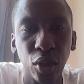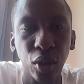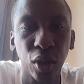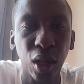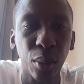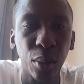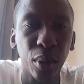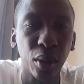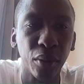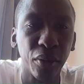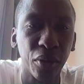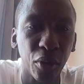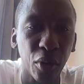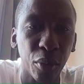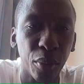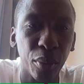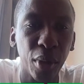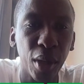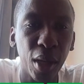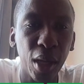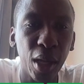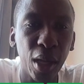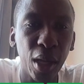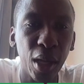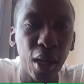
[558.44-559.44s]
about from
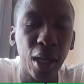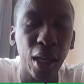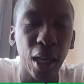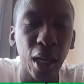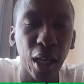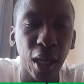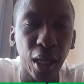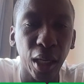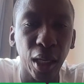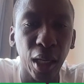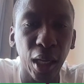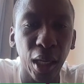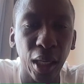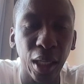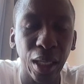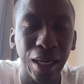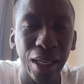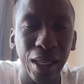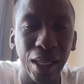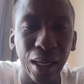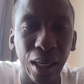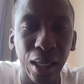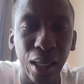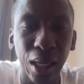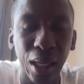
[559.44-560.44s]
a
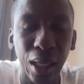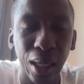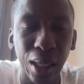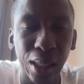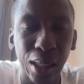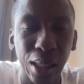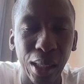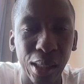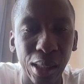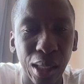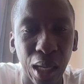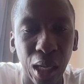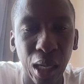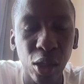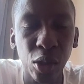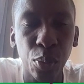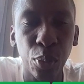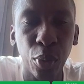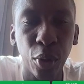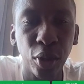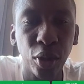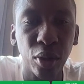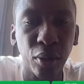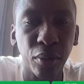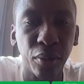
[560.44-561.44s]
results
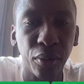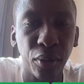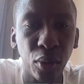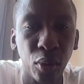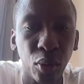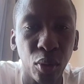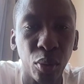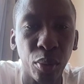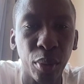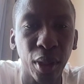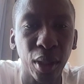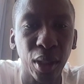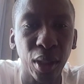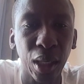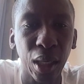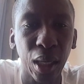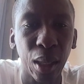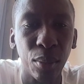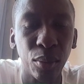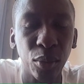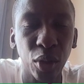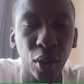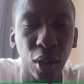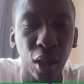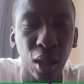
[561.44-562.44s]
point of view, but
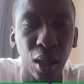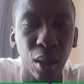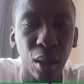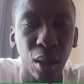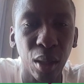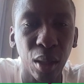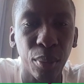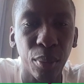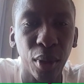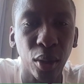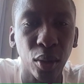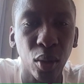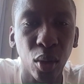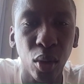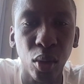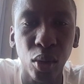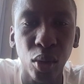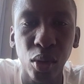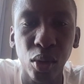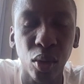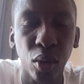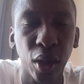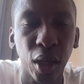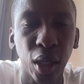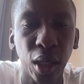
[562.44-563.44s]
I'm talking about
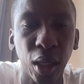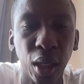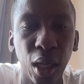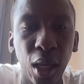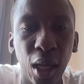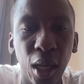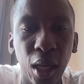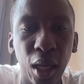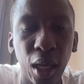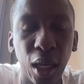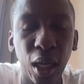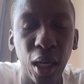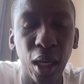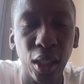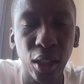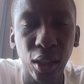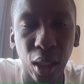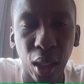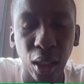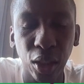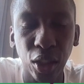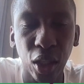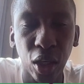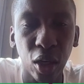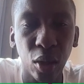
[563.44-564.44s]
also a
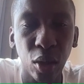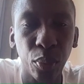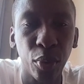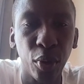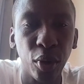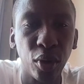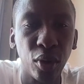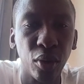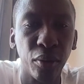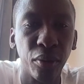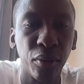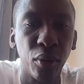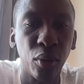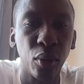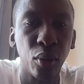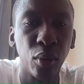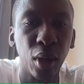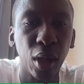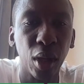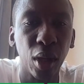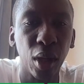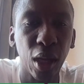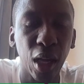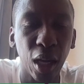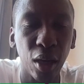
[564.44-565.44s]
structural point of view,
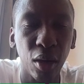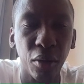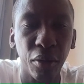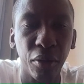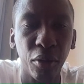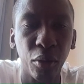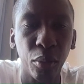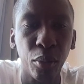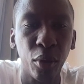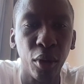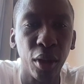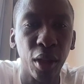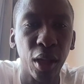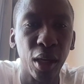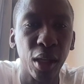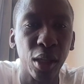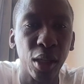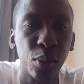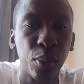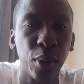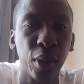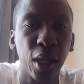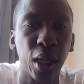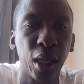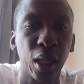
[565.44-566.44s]
the kind of football that is
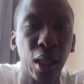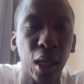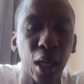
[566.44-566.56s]
played, the